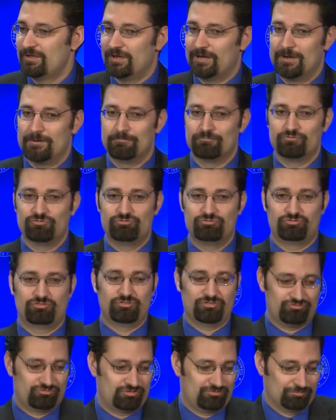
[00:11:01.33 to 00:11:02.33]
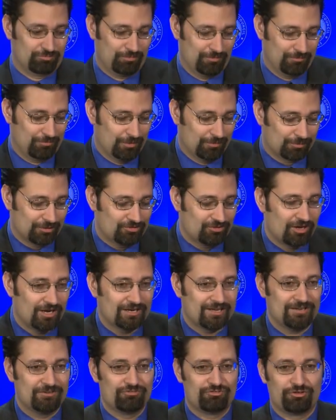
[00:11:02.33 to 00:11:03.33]
When we're
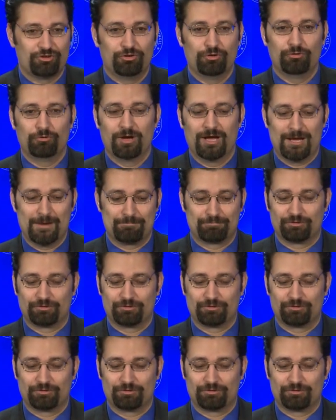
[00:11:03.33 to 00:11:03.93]
talking to